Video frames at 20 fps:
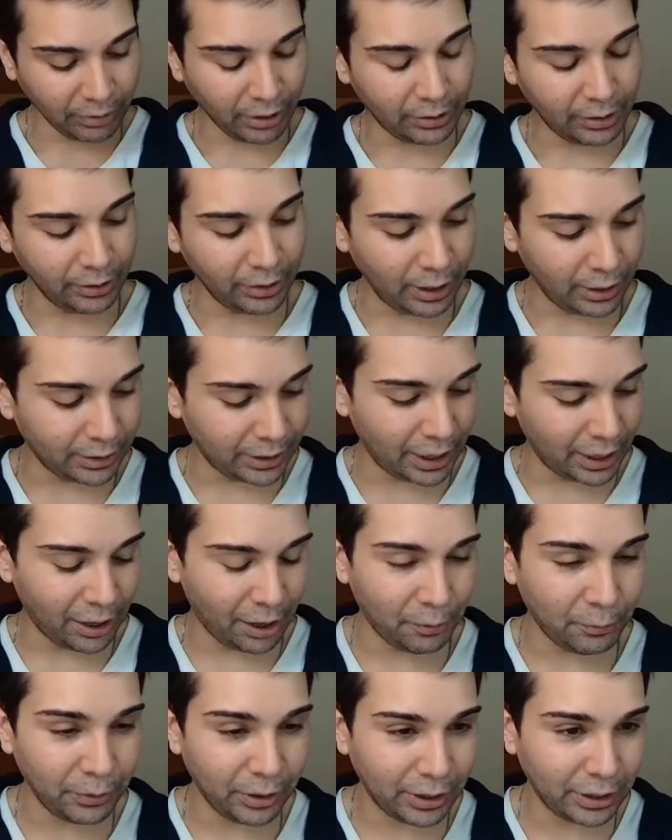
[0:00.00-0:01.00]
think that's it.
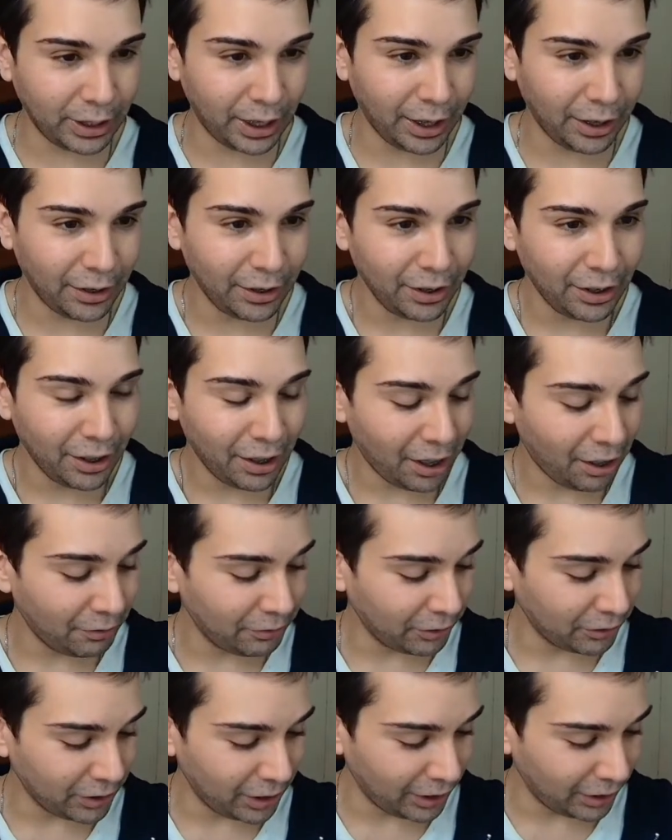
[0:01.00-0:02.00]
I want to see if
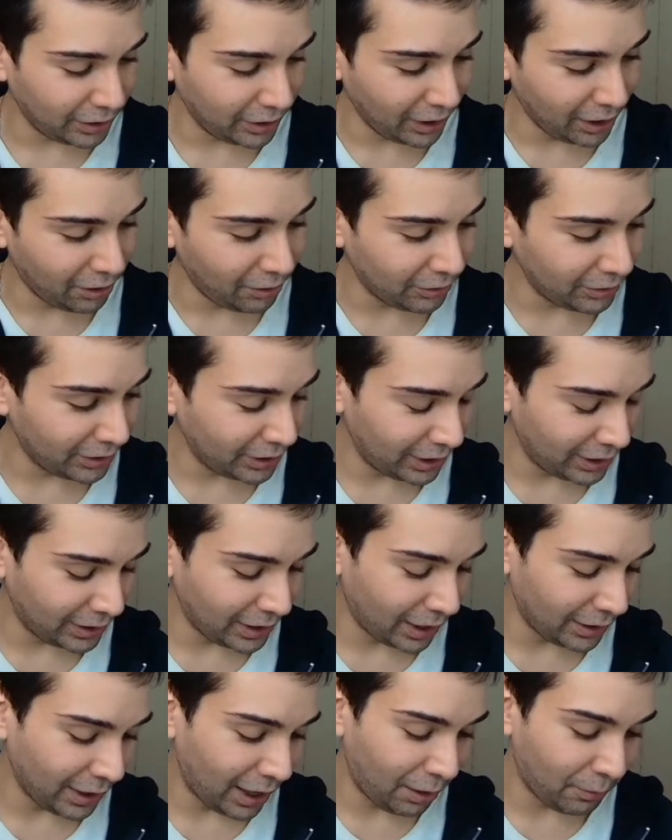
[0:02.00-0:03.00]
there's anything else. It's
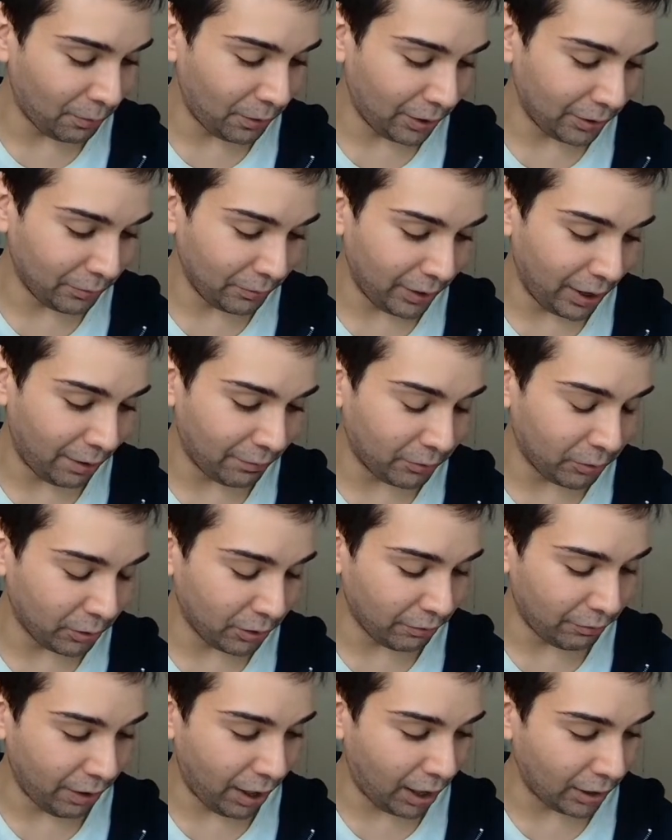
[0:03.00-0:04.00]
not that one. We have Door
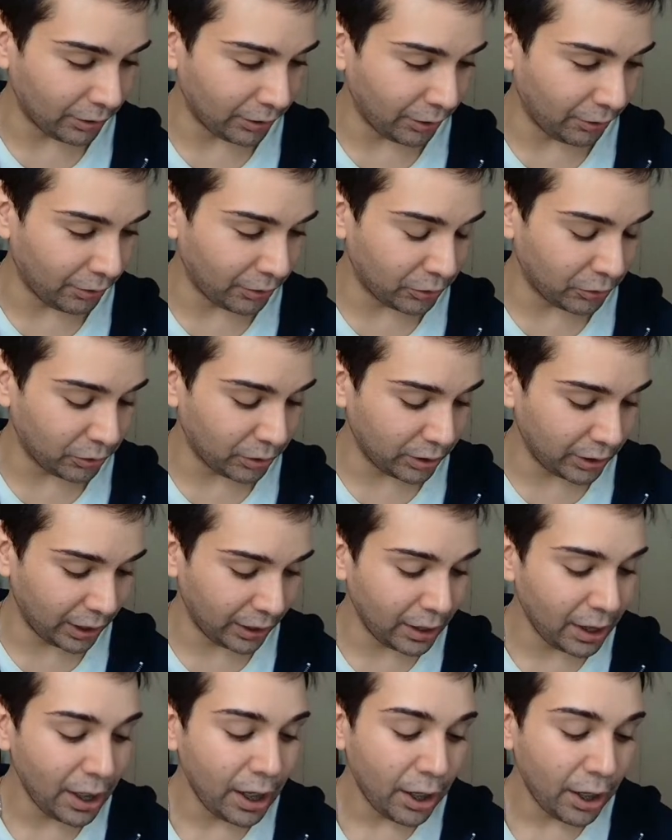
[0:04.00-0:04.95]
to Value. Interesting.